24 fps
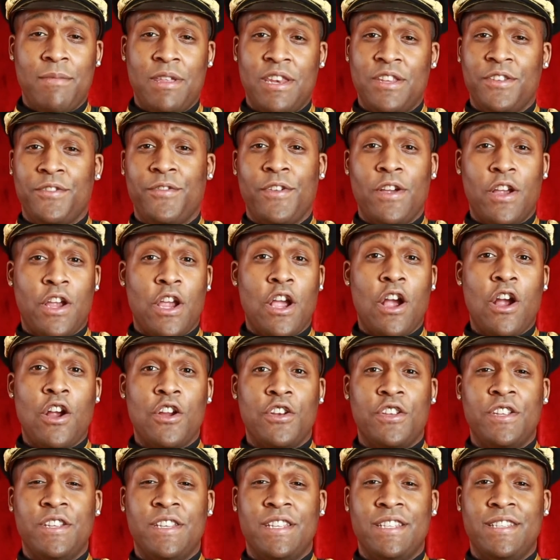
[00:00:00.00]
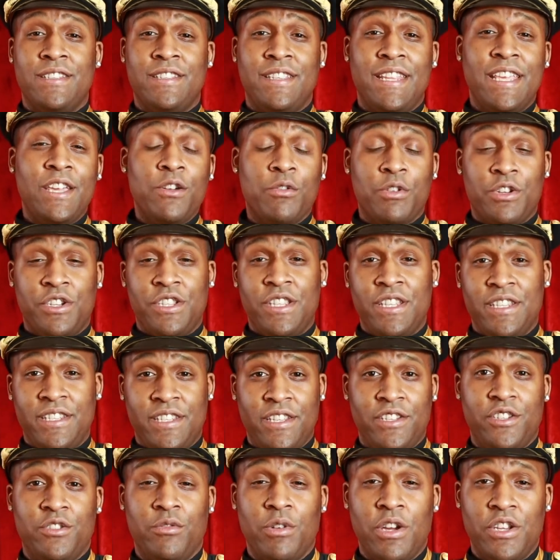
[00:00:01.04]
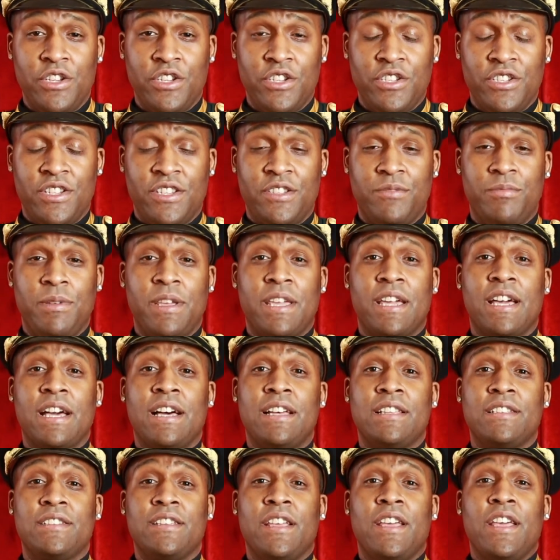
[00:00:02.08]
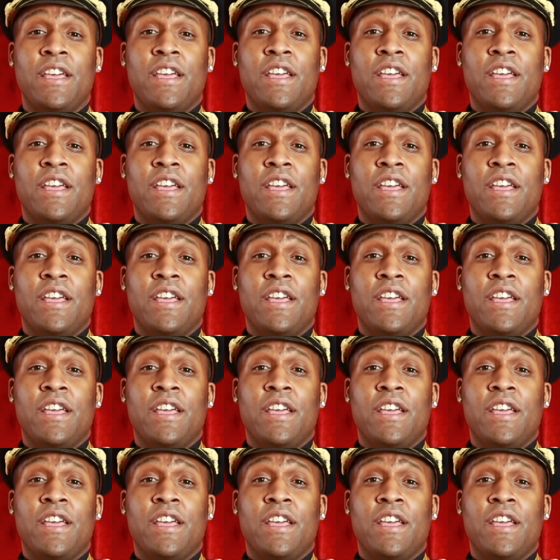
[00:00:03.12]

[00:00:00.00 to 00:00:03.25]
and it's very hard to distinguish these situations, is because